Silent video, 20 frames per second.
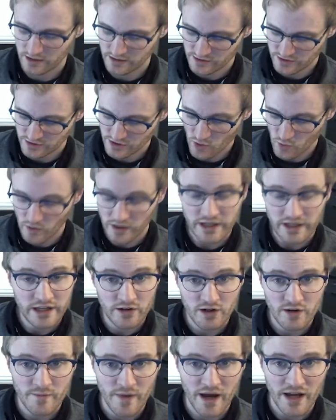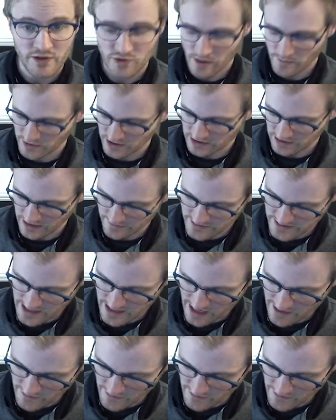So here in my treble clef staff,